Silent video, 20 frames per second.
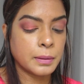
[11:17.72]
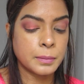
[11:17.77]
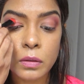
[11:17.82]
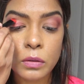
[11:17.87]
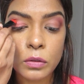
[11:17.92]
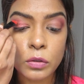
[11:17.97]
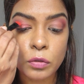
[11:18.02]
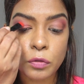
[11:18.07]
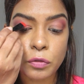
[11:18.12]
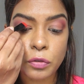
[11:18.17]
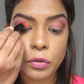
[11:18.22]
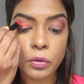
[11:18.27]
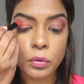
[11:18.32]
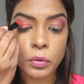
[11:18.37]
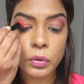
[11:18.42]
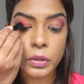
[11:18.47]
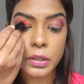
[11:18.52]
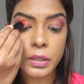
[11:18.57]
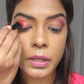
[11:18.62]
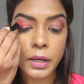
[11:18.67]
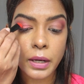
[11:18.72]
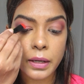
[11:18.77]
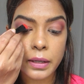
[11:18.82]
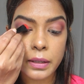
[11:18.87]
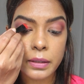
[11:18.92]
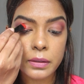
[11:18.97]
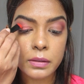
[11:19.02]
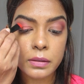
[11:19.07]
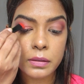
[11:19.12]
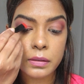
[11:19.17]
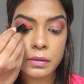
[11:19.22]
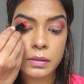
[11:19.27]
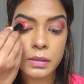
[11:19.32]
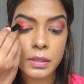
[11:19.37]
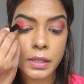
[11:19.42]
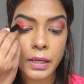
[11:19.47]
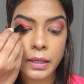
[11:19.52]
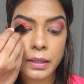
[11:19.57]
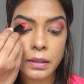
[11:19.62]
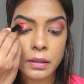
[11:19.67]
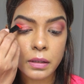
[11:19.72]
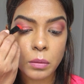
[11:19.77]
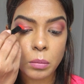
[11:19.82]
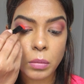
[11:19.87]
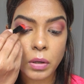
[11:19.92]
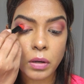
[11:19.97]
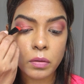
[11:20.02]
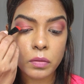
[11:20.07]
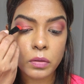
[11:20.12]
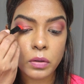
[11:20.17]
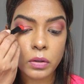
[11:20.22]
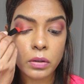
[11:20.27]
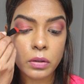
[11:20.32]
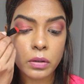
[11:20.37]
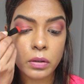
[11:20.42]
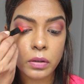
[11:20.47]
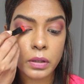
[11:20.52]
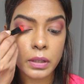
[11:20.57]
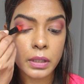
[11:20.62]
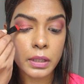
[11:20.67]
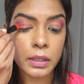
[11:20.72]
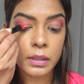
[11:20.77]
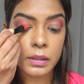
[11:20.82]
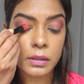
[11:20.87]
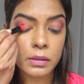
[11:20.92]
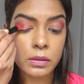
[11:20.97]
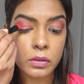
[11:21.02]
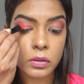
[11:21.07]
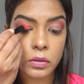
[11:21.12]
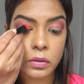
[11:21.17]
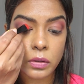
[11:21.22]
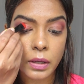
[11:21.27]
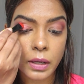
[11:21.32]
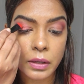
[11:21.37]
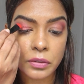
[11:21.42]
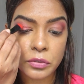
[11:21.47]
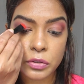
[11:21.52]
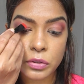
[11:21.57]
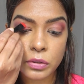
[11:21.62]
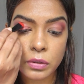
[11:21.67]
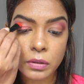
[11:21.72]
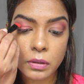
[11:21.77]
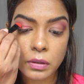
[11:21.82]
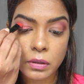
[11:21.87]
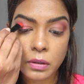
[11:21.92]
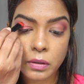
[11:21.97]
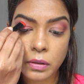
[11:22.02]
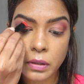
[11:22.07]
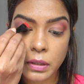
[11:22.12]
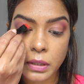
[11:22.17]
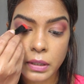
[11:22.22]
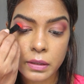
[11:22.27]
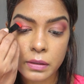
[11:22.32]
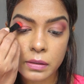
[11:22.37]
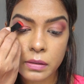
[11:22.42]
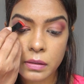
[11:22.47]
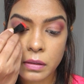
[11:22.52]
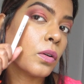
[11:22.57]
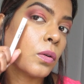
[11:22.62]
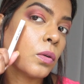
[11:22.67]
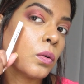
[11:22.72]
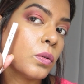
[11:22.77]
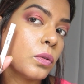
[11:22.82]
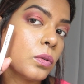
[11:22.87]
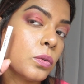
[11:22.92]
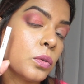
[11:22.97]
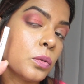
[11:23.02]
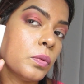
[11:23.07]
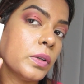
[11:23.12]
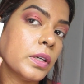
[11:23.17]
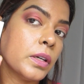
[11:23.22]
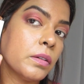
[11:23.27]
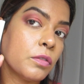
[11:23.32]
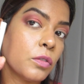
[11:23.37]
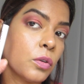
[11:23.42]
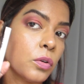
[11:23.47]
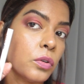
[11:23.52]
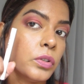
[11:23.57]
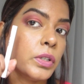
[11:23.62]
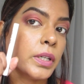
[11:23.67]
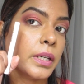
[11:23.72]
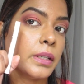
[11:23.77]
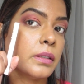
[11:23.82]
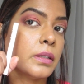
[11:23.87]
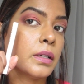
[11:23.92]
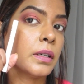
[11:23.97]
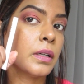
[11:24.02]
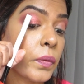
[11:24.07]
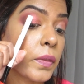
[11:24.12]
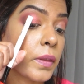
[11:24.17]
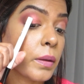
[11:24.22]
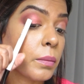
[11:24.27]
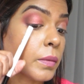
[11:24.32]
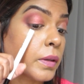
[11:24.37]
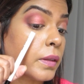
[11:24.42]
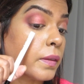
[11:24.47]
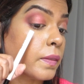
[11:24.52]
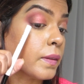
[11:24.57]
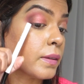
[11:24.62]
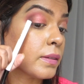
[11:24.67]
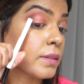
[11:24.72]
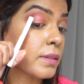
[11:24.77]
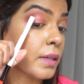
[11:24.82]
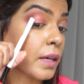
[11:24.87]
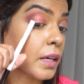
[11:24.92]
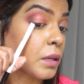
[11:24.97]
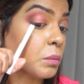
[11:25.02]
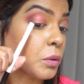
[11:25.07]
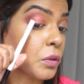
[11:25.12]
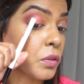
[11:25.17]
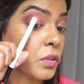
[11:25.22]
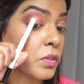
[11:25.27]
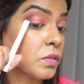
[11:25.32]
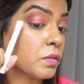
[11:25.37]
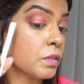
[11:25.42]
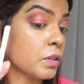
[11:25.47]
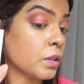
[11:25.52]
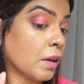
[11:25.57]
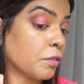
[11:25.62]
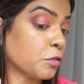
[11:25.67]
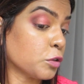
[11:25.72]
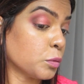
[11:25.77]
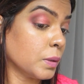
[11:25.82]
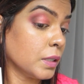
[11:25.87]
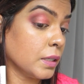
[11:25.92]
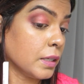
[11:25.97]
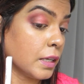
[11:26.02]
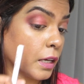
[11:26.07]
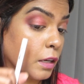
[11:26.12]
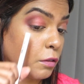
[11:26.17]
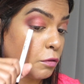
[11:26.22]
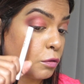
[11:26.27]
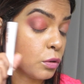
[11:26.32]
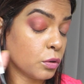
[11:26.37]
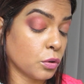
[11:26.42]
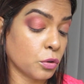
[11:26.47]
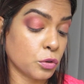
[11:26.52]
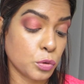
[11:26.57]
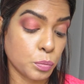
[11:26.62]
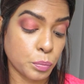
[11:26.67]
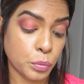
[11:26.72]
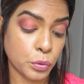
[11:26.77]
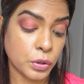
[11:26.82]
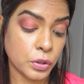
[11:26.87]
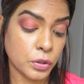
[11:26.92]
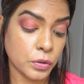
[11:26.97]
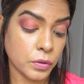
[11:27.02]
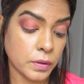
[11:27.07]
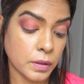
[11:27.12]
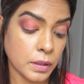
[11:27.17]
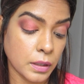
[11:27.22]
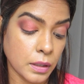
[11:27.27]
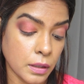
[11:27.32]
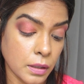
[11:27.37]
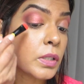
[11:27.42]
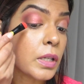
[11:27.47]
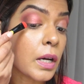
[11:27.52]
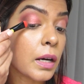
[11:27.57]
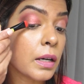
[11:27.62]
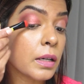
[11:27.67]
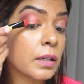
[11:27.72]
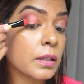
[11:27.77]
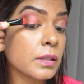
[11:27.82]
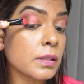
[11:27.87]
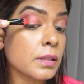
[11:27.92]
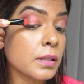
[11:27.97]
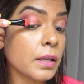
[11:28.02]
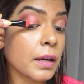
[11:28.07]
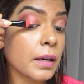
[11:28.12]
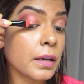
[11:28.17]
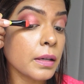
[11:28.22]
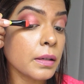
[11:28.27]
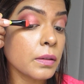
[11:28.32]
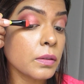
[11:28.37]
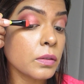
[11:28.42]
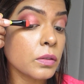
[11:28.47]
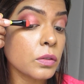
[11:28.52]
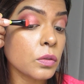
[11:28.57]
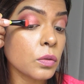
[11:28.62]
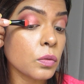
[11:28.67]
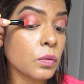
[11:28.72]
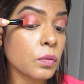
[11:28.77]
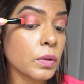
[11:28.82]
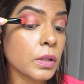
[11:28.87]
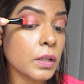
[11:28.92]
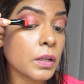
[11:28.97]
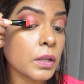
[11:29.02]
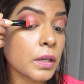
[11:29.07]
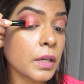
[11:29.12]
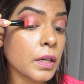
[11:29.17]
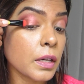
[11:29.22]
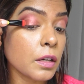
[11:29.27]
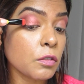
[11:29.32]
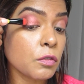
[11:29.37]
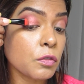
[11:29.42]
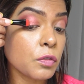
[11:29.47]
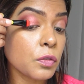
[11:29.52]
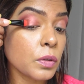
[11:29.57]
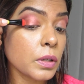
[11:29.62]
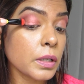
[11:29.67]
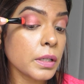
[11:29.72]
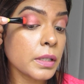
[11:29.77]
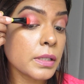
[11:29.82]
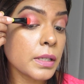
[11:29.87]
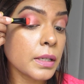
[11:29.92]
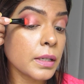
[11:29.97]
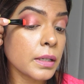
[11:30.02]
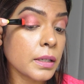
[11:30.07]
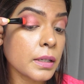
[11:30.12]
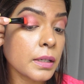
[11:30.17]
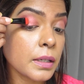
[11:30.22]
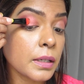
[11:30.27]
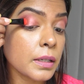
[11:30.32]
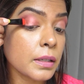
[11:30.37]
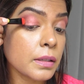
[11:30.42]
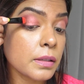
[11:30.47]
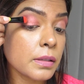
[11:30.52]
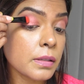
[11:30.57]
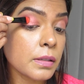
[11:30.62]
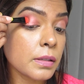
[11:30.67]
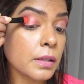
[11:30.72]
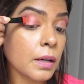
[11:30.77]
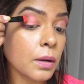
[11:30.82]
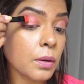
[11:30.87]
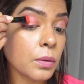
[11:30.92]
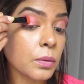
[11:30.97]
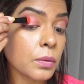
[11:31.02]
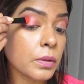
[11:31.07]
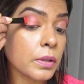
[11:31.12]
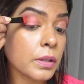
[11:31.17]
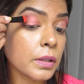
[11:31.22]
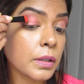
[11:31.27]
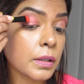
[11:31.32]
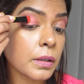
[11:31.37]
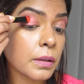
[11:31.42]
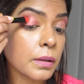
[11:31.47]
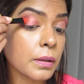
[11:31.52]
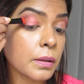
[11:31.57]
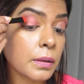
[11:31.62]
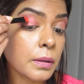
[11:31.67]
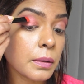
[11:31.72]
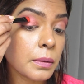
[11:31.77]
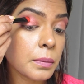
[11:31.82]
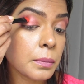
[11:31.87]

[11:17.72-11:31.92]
So for hooded eyes, take it above your crease, your natural crease. Although we have not yet put them at the side because we'll have to be careful not to put it at the darker side. So we're carefully taking it down here.